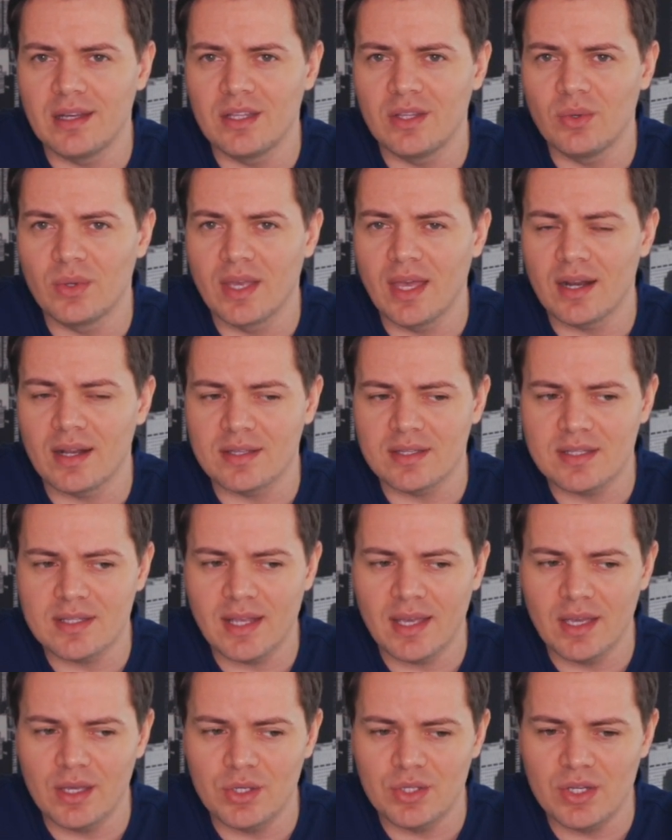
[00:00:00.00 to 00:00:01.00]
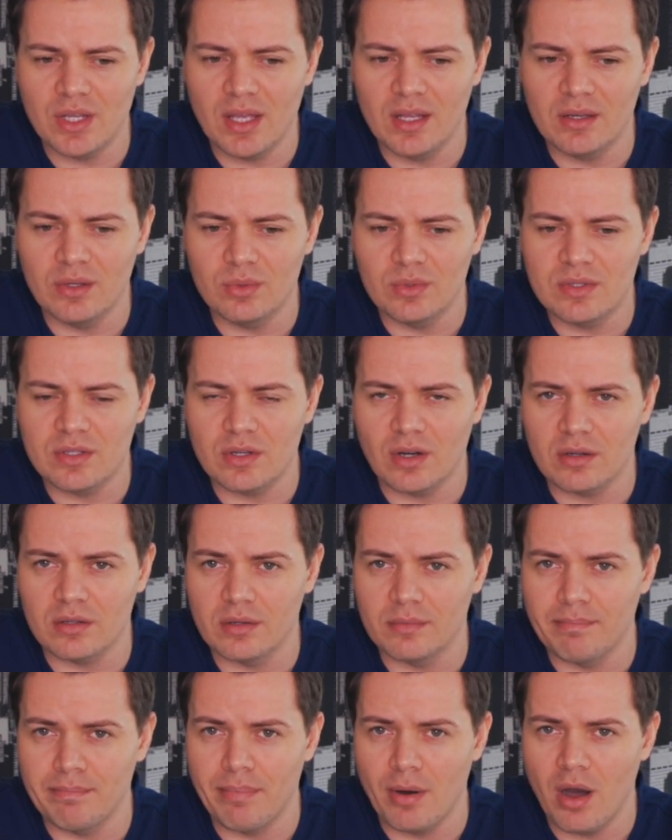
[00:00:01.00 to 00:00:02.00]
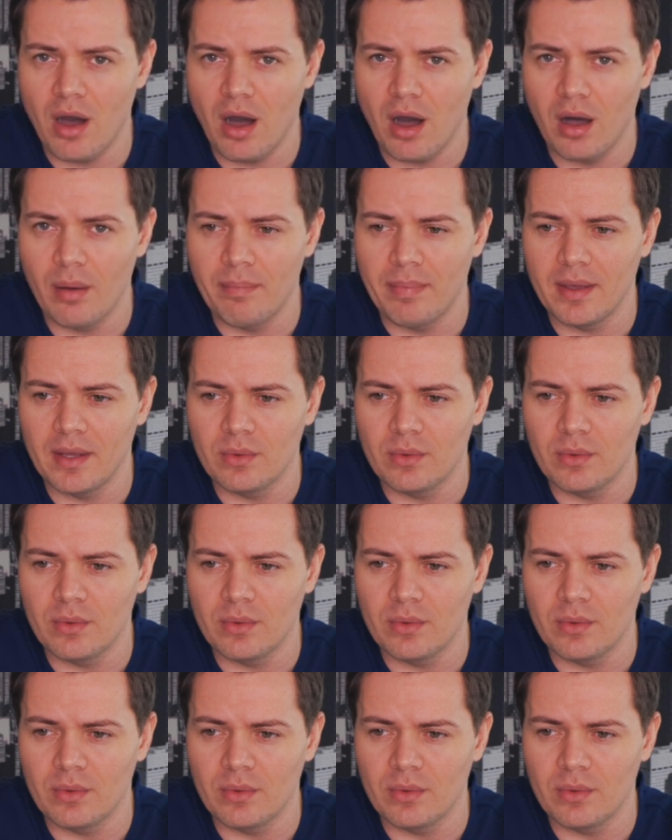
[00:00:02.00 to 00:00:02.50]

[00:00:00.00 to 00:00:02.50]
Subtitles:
you get on stage and you'd start to pop,